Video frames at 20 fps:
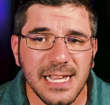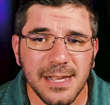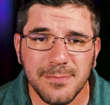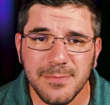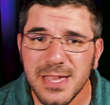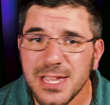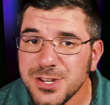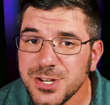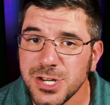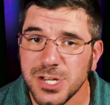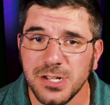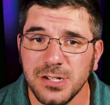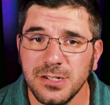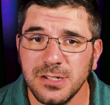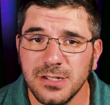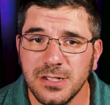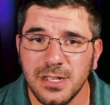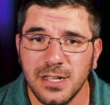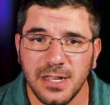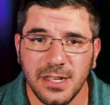mention
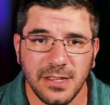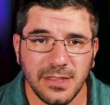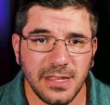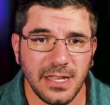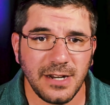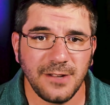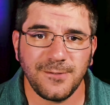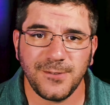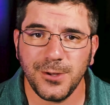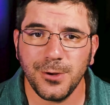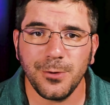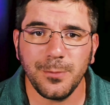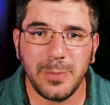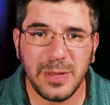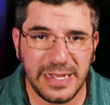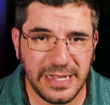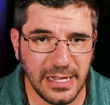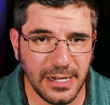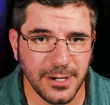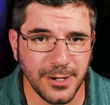that if you're a
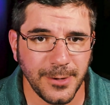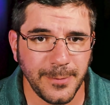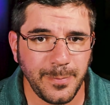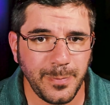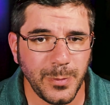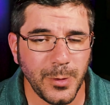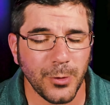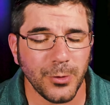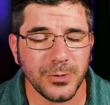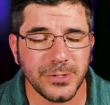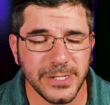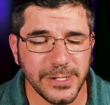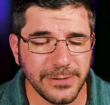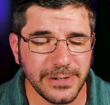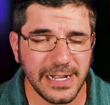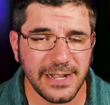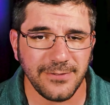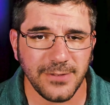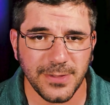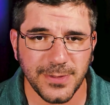beginner or don't
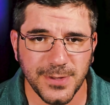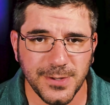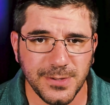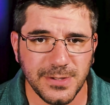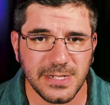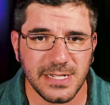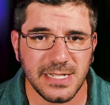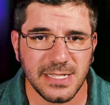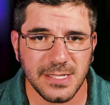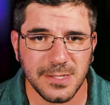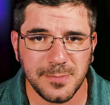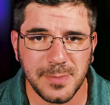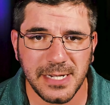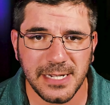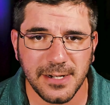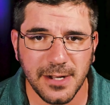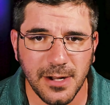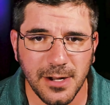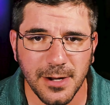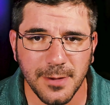have a 13-speed
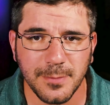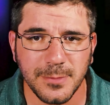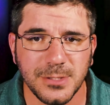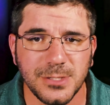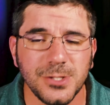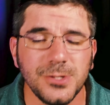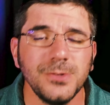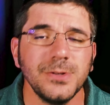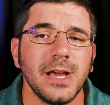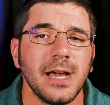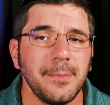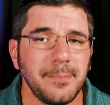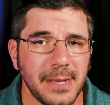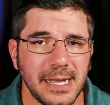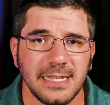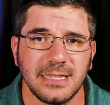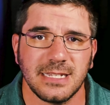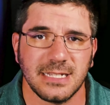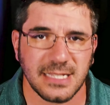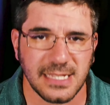arm, do not
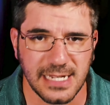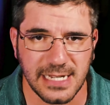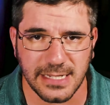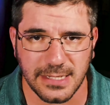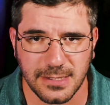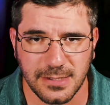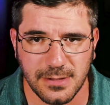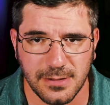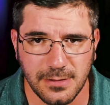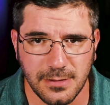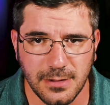buy this disc.